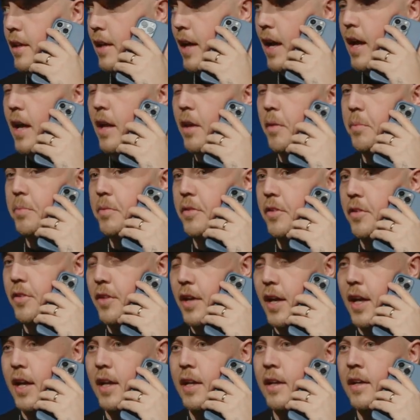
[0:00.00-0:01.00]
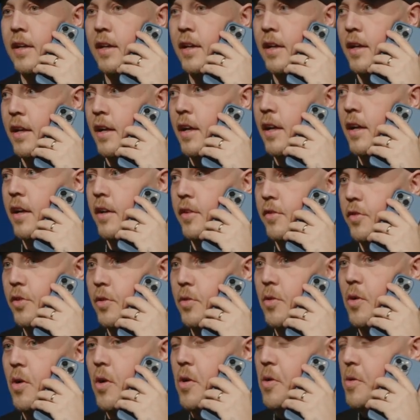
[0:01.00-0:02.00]
help today.
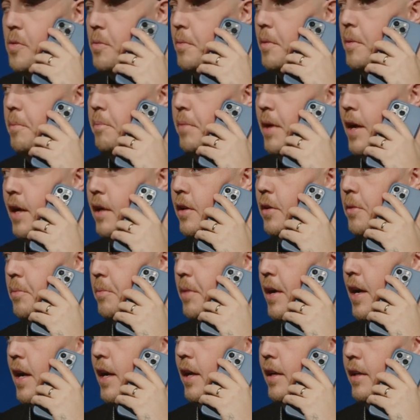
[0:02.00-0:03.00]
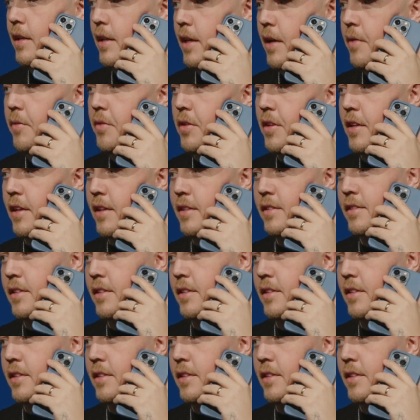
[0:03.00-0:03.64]
So go home and pack your bag. Everything is